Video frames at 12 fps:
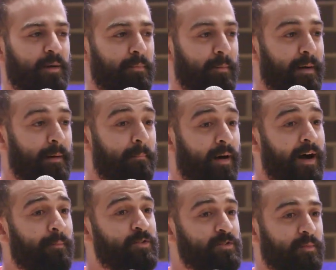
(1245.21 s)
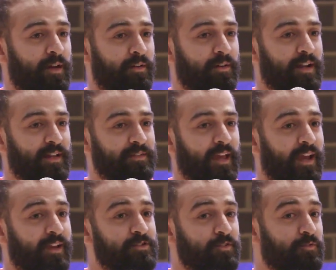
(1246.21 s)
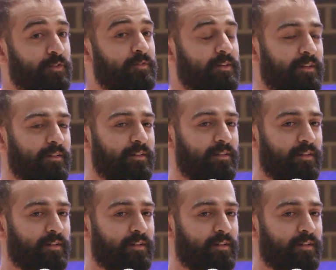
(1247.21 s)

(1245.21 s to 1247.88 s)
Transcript: but my mom was married at the age of 15.